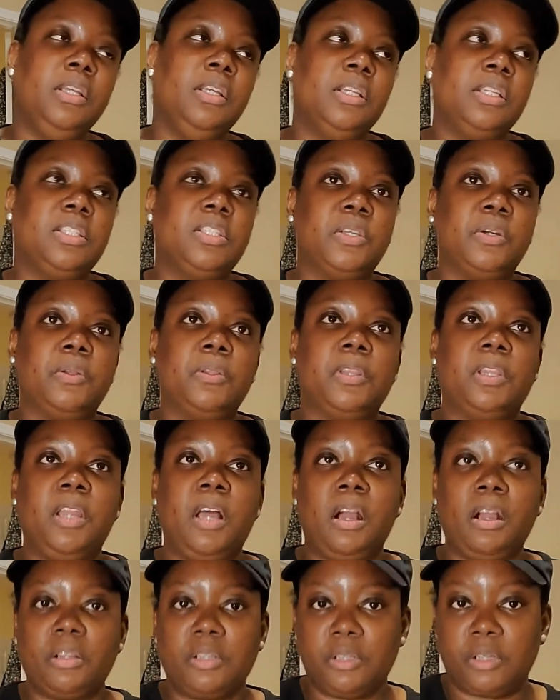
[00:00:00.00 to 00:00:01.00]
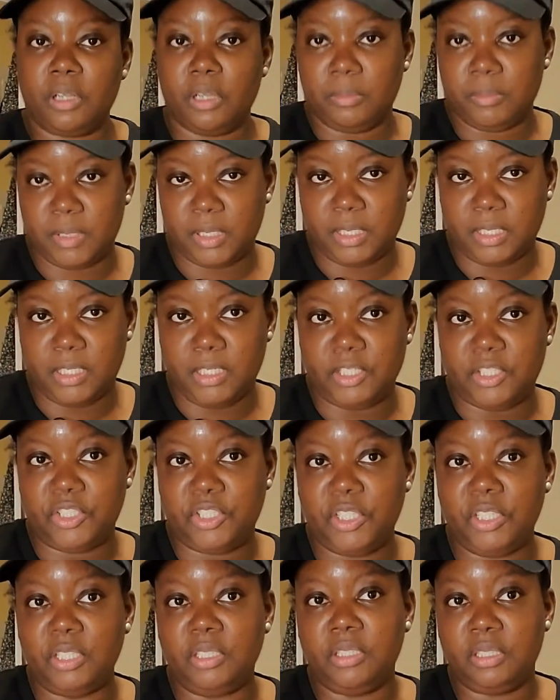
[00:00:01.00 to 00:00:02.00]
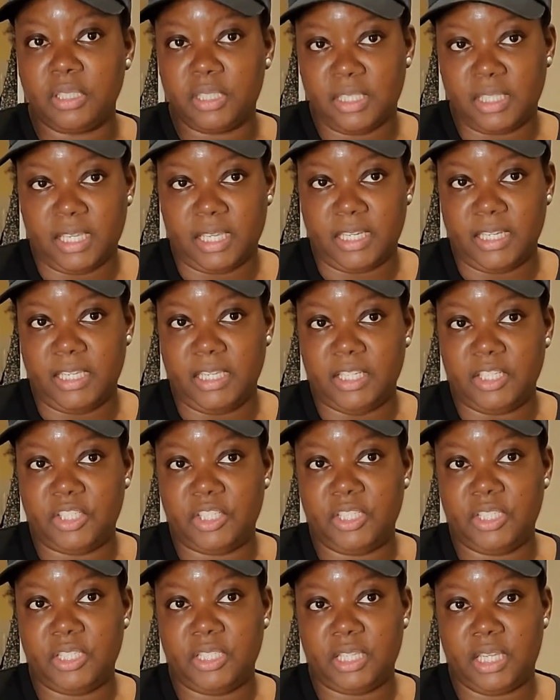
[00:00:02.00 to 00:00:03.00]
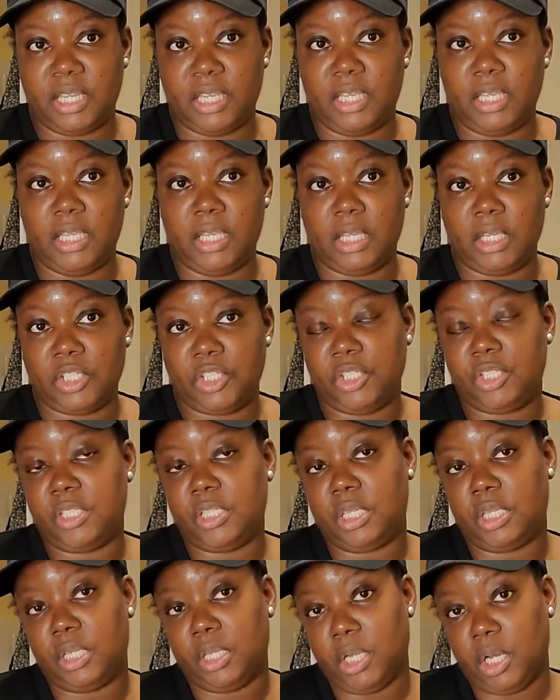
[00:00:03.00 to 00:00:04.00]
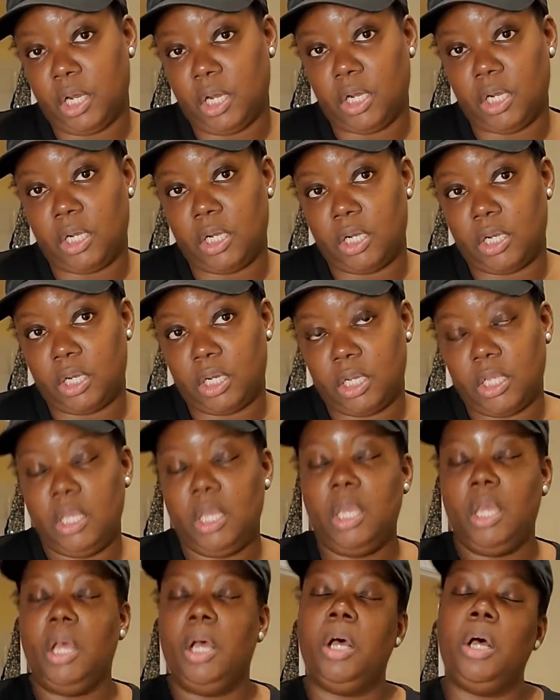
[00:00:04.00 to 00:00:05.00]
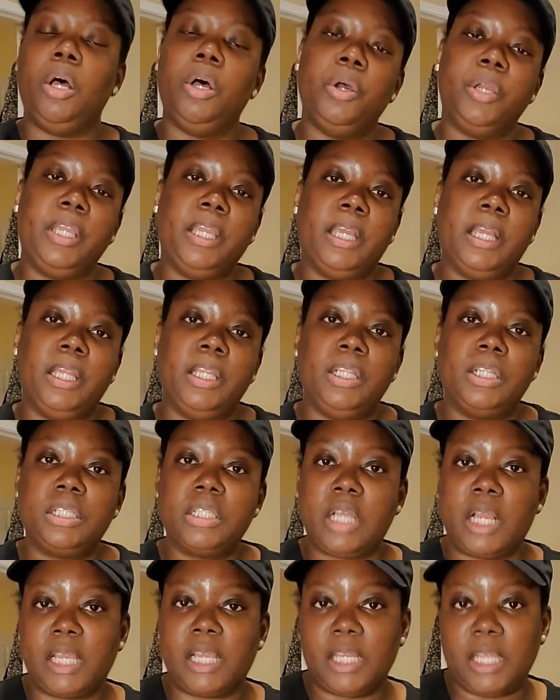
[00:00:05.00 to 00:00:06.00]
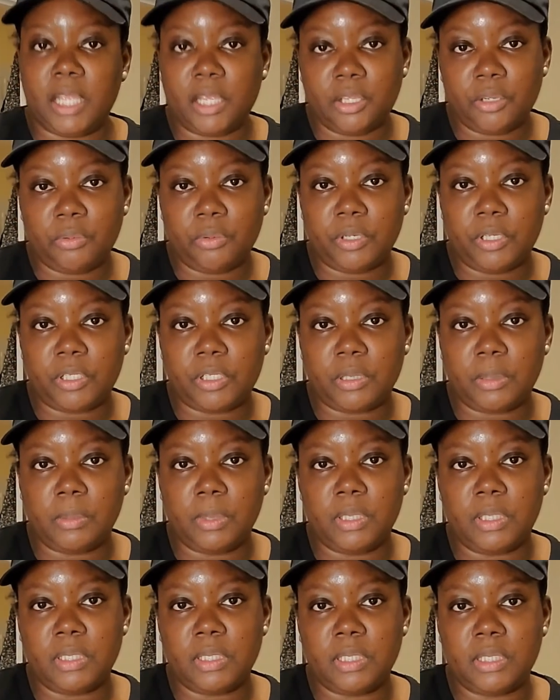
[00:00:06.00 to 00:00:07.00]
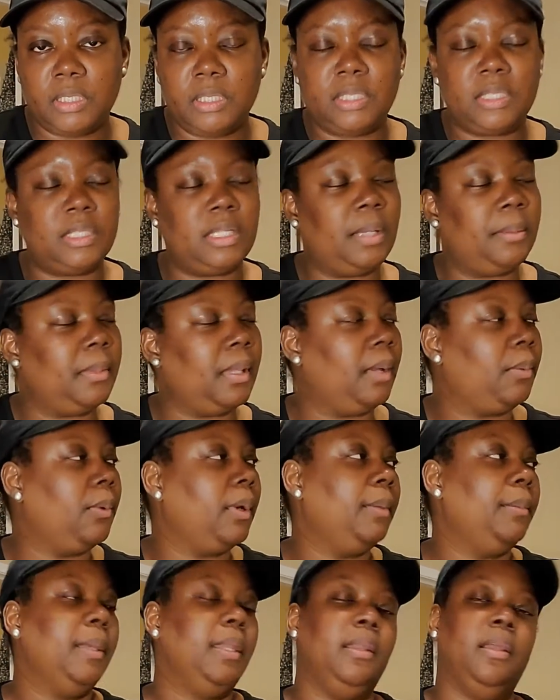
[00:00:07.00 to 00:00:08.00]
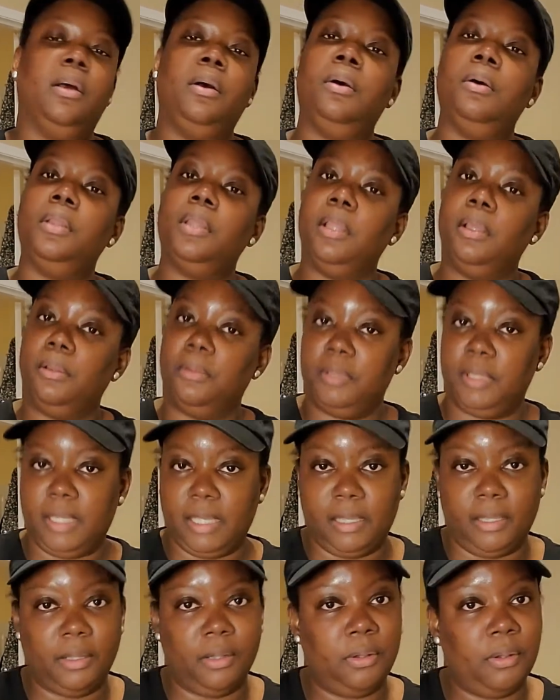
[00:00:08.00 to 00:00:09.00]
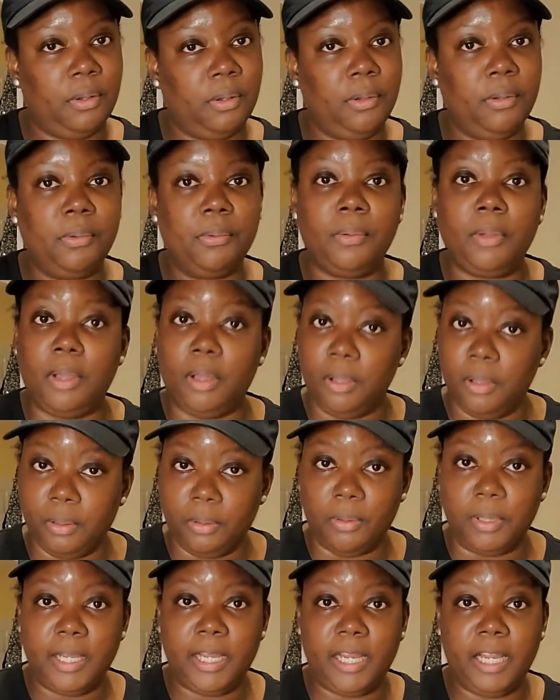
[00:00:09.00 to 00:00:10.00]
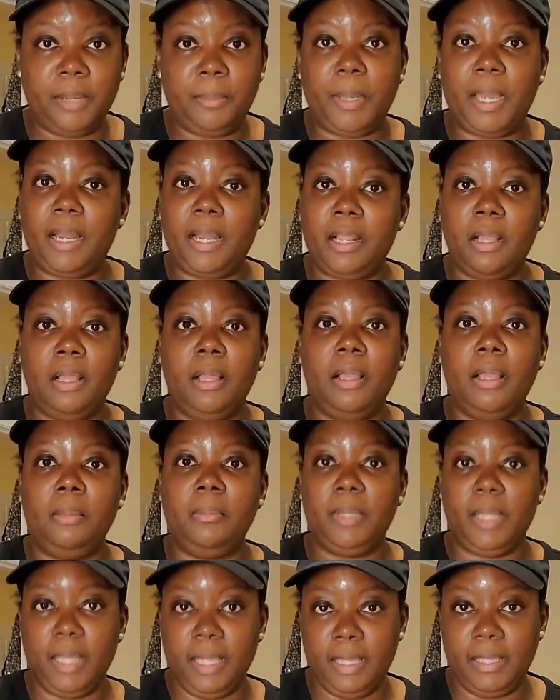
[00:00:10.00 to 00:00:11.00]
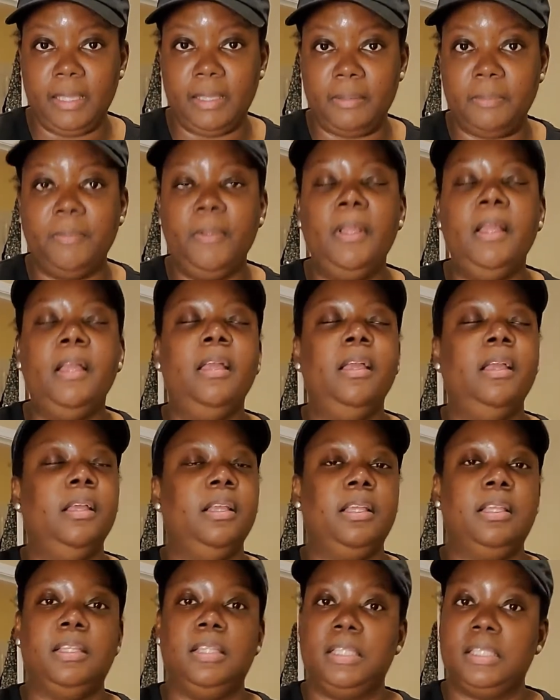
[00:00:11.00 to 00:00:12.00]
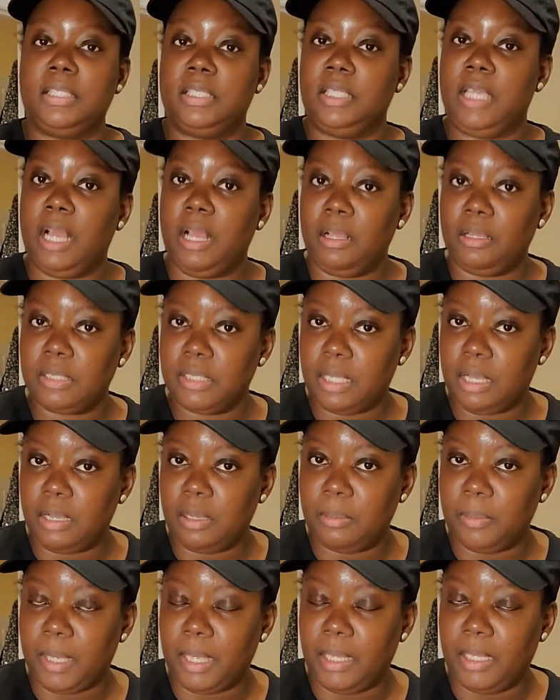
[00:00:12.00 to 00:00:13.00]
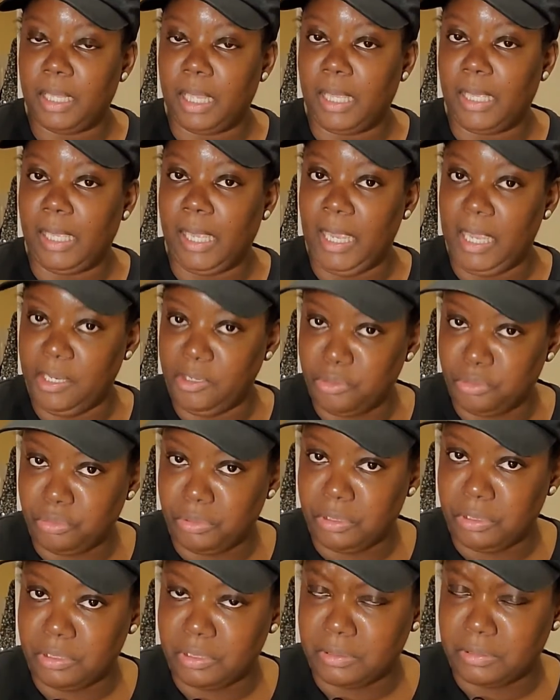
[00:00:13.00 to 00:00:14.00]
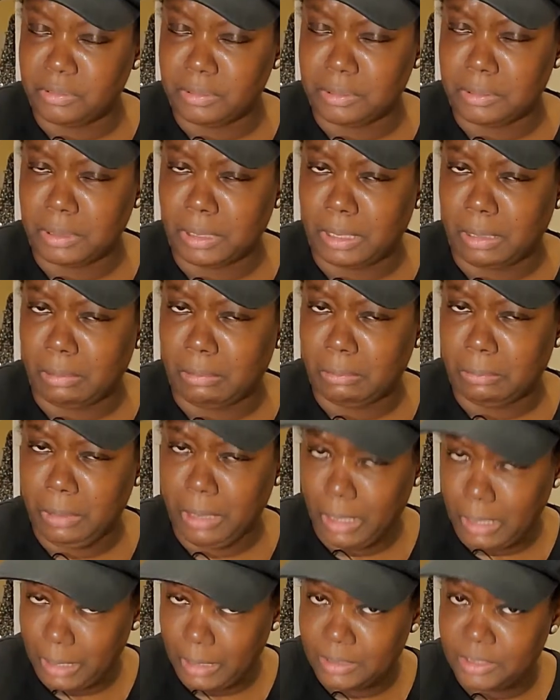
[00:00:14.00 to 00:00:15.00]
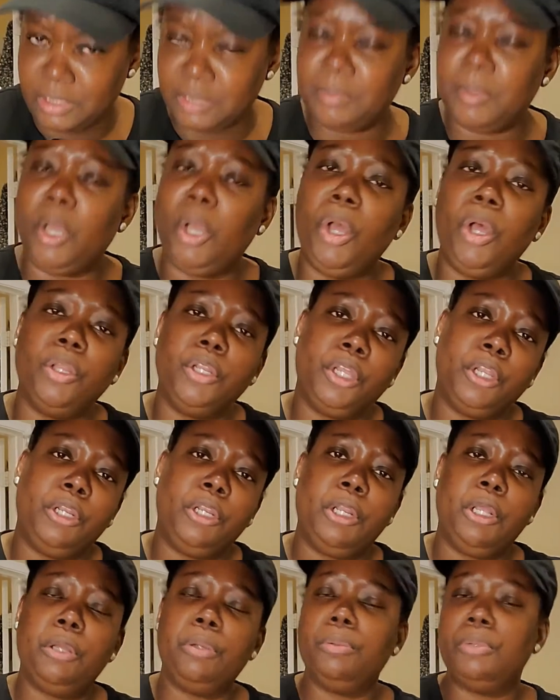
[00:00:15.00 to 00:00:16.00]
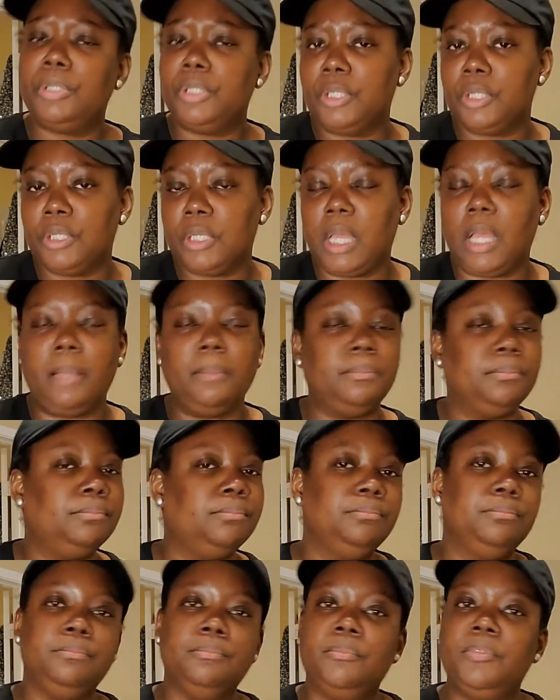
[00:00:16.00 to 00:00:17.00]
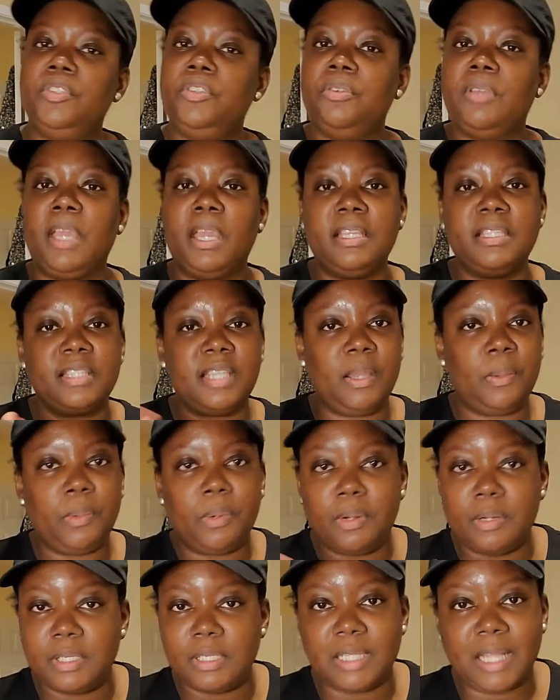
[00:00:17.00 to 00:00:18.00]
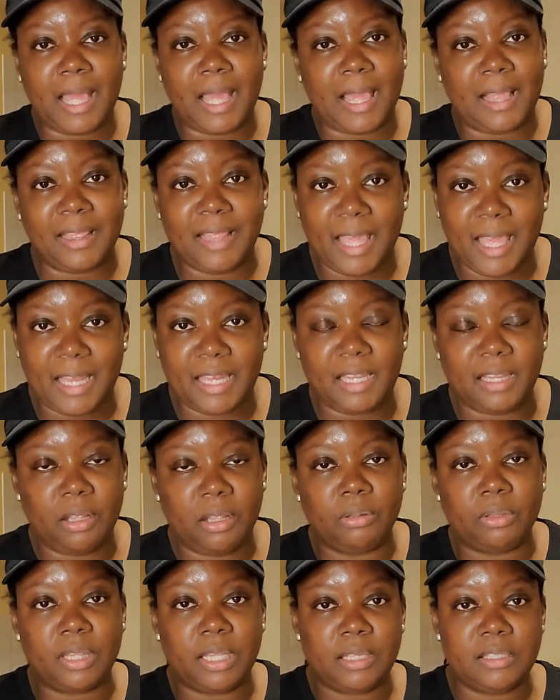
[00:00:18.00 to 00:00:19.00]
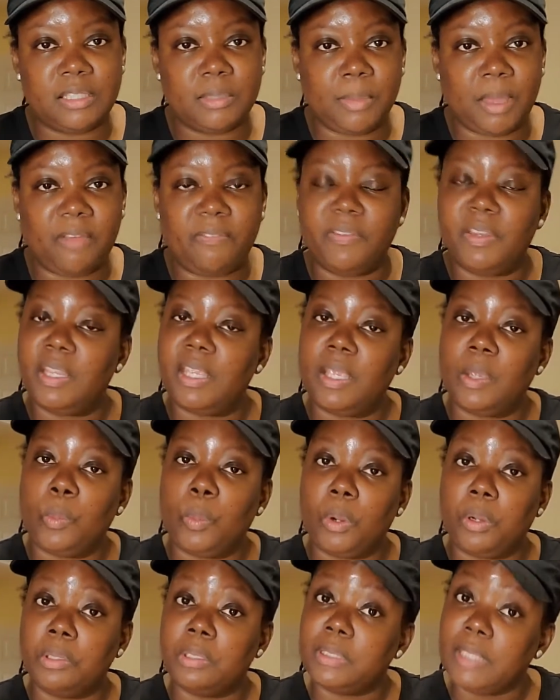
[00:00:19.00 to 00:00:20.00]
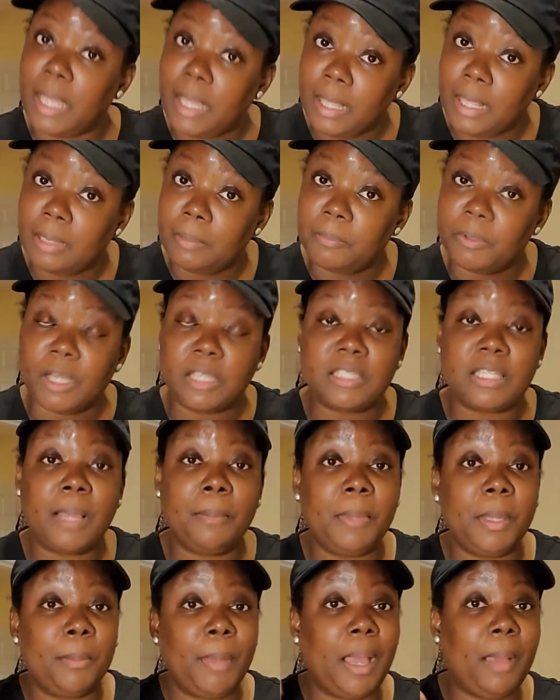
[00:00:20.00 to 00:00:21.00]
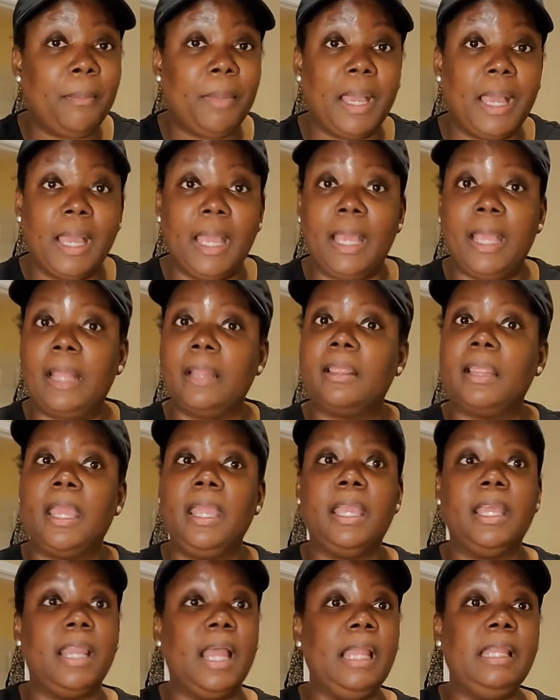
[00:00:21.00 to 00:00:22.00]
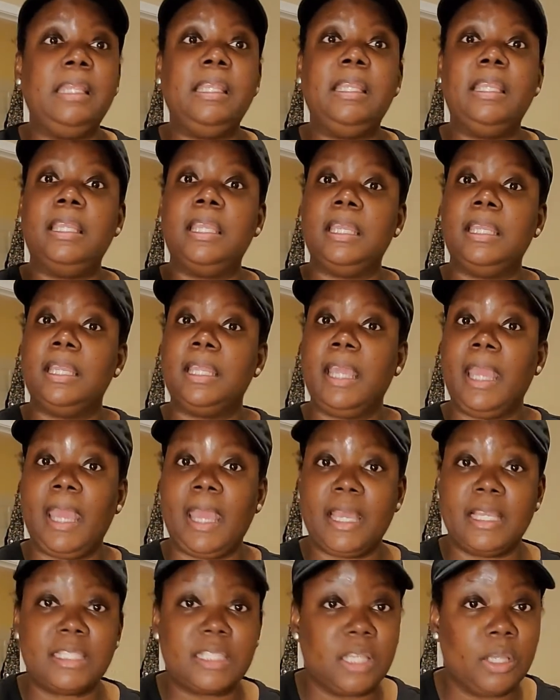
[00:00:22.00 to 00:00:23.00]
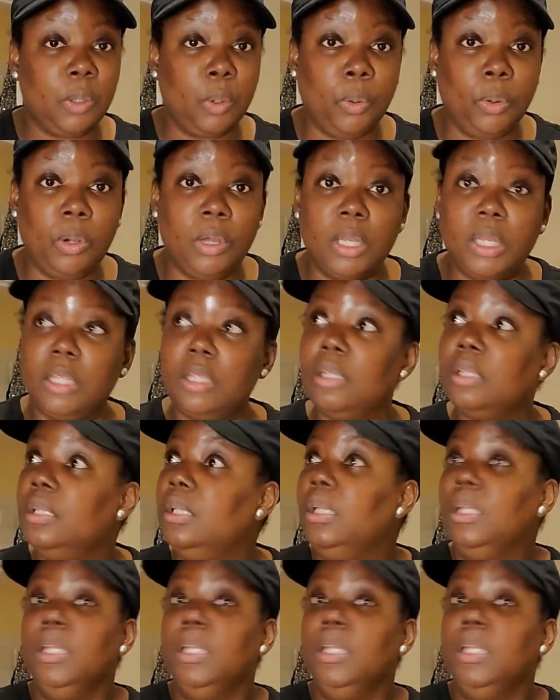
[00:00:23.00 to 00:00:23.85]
So the doctor comes in and she looks at it and she's telling her, oh yeah, it looks like an aneurysm, this. And I'm like, wait a minute, hold on. Everybody calm down. Cause y'all talking about like aneurysms now. What? She's no. You can't say words like that and don't think somebody finna get worked up. Cause I'm in my mind thinking I need to get the casket ordered.